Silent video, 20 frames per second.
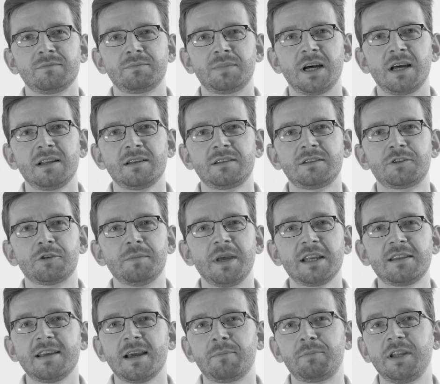But to
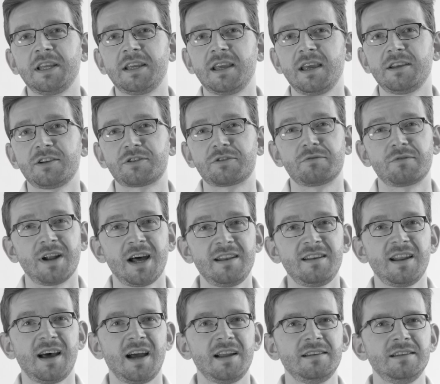make the application
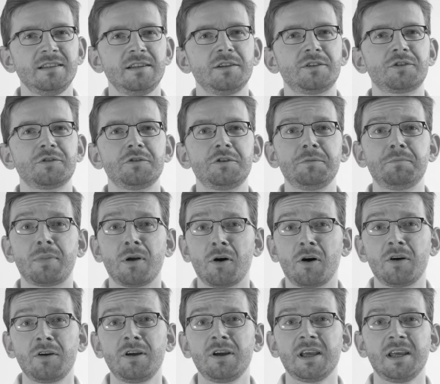run, I needed to
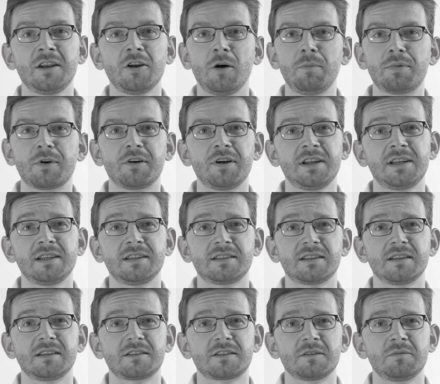deploy an operating
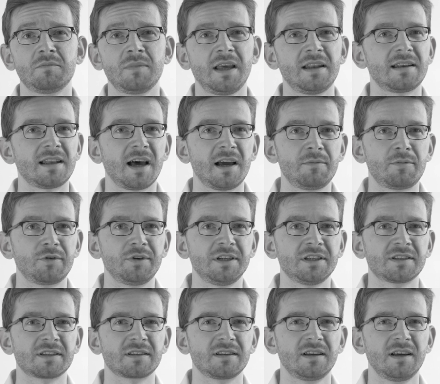system and
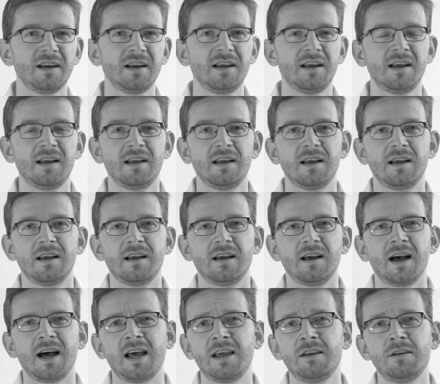libraries.
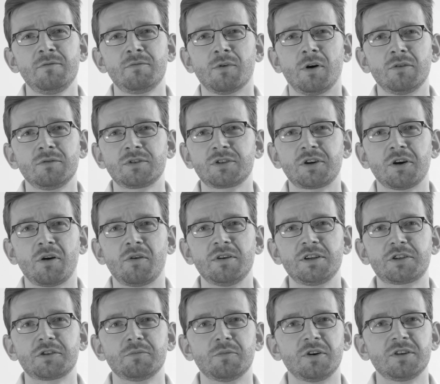I won't go
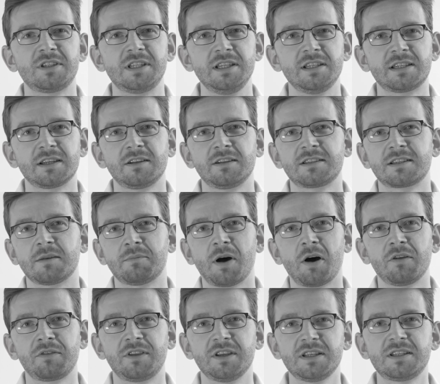into more details
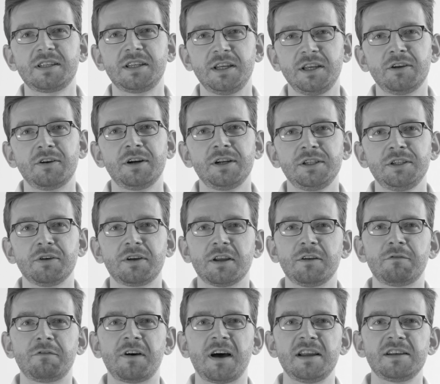about this here. You can
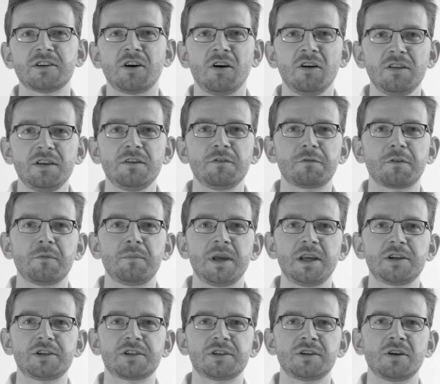find all the
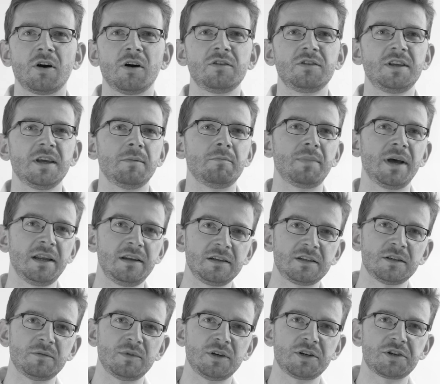information on the embedded
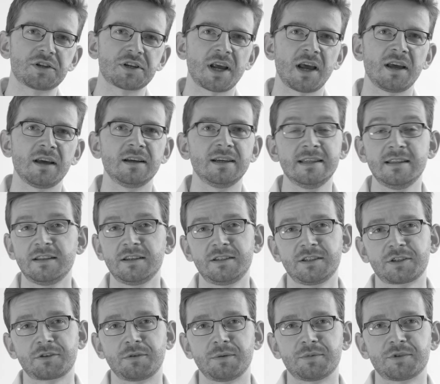image in the
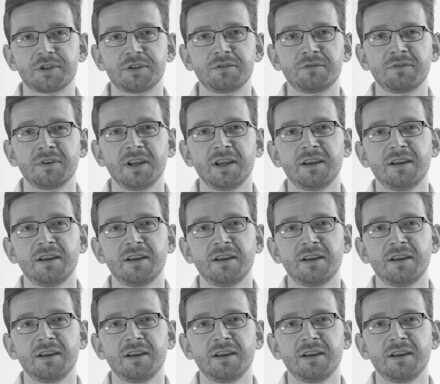description.